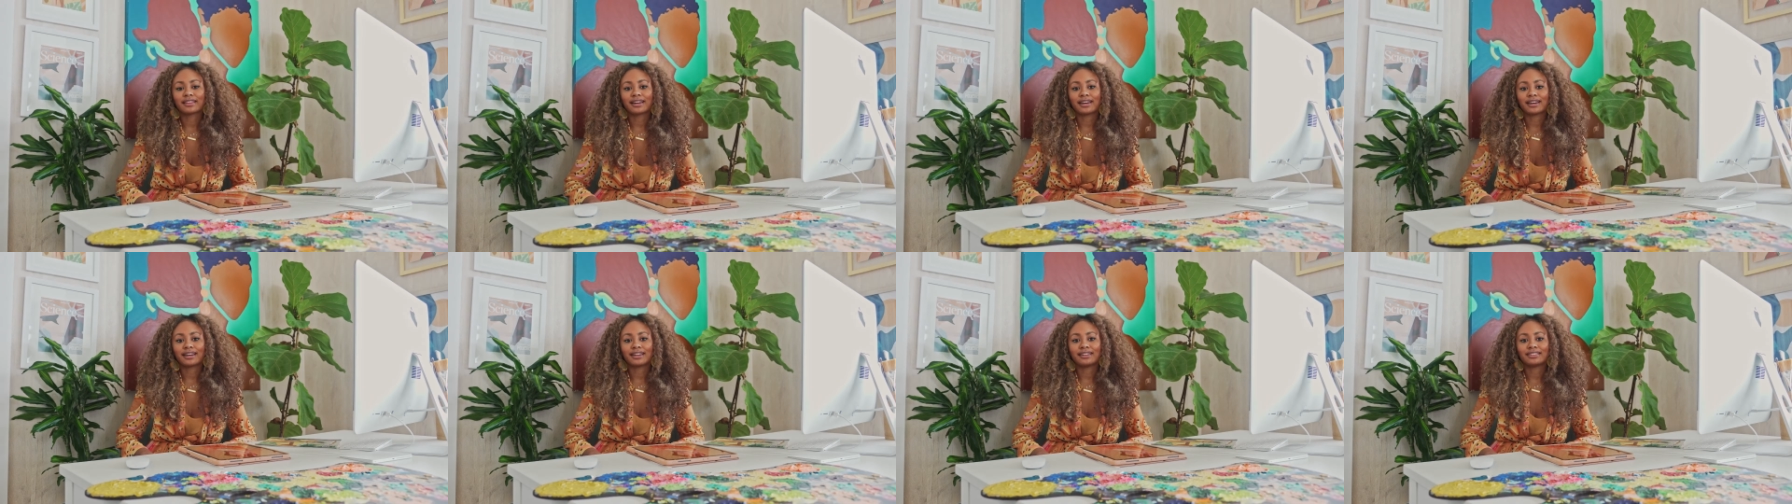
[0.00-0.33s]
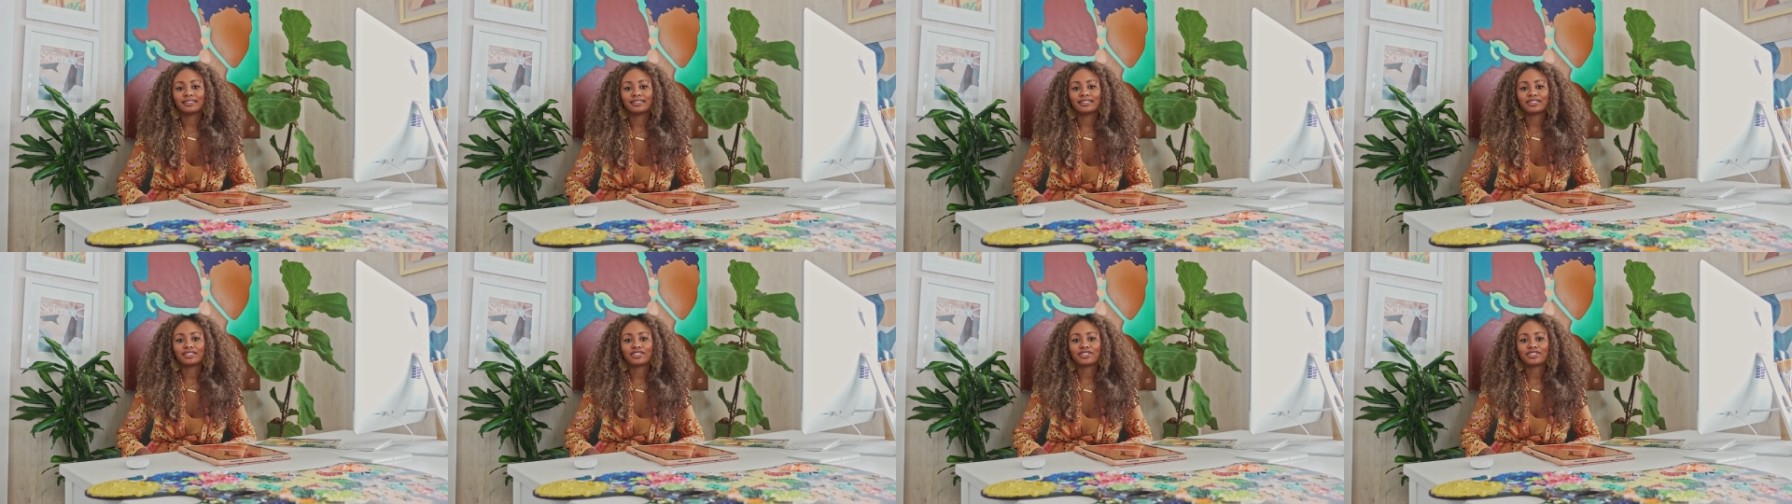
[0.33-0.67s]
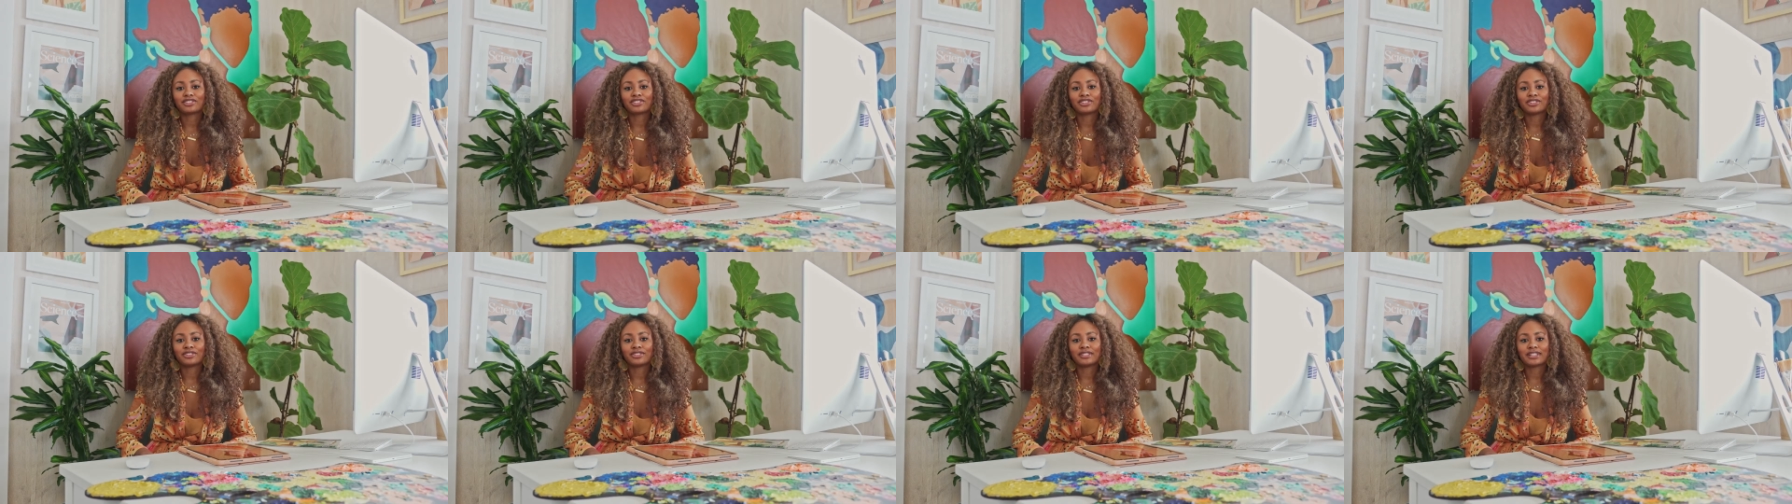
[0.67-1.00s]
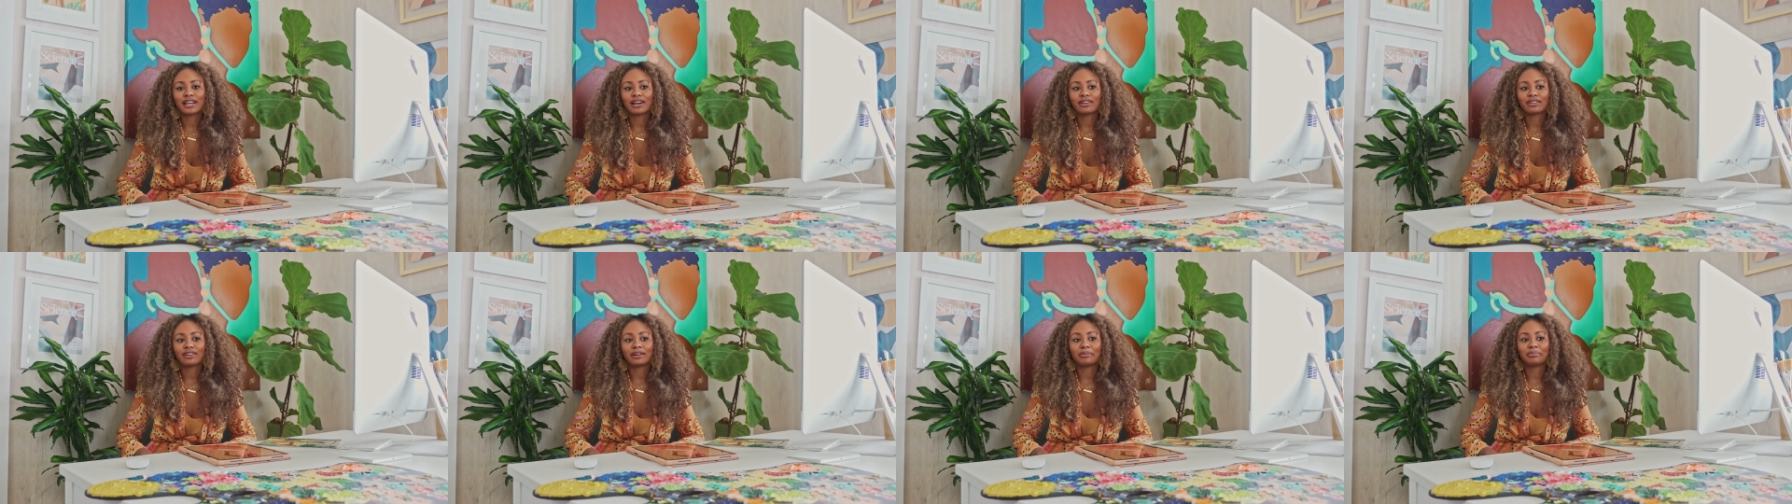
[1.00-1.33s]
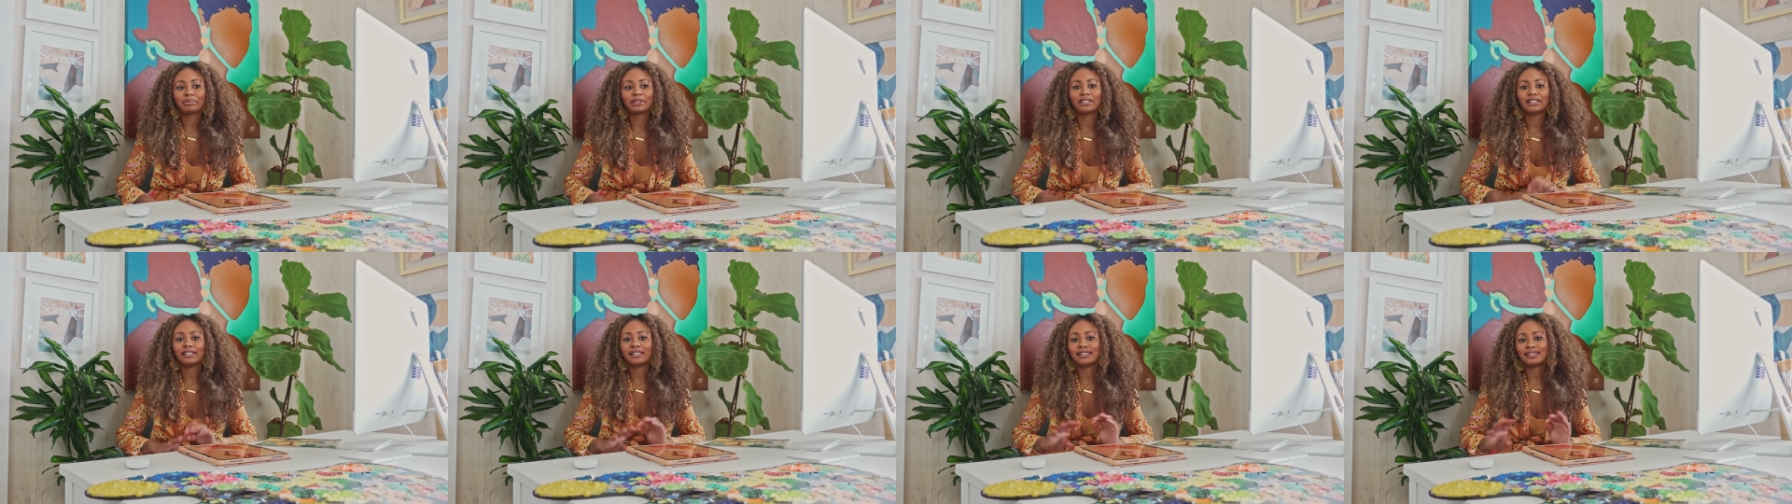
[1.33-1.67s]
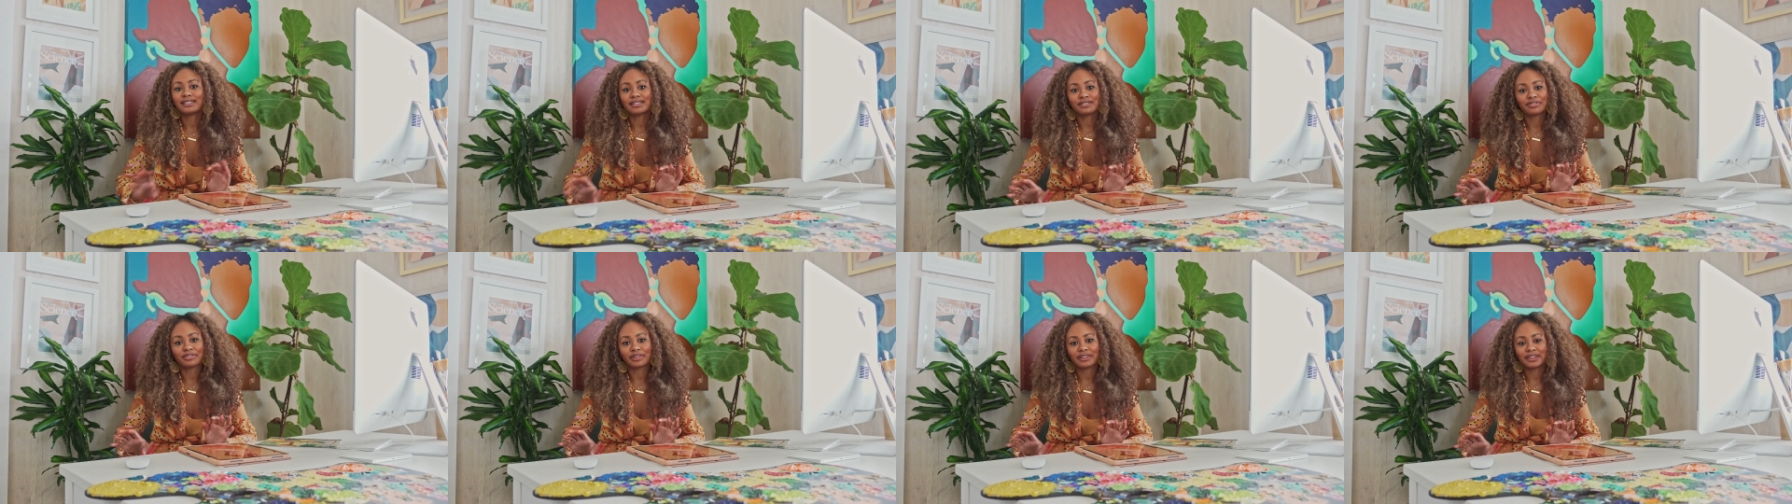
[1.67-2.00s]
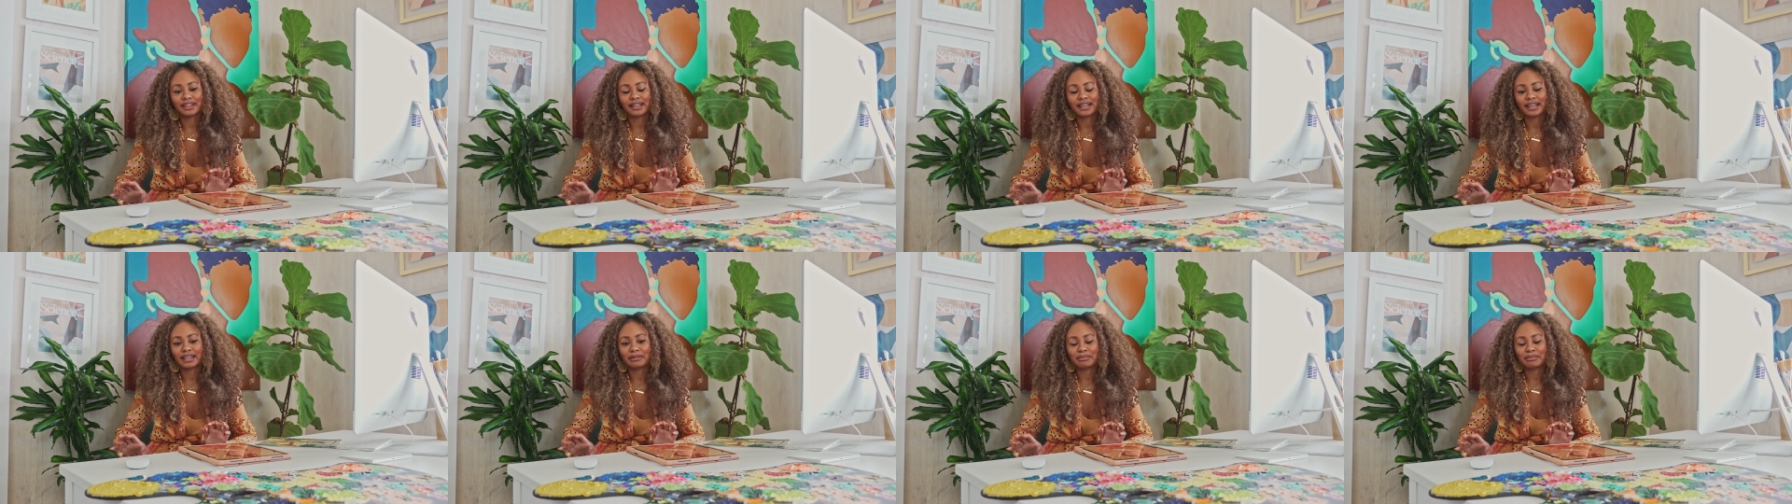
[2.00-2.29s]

that turned out completely different than I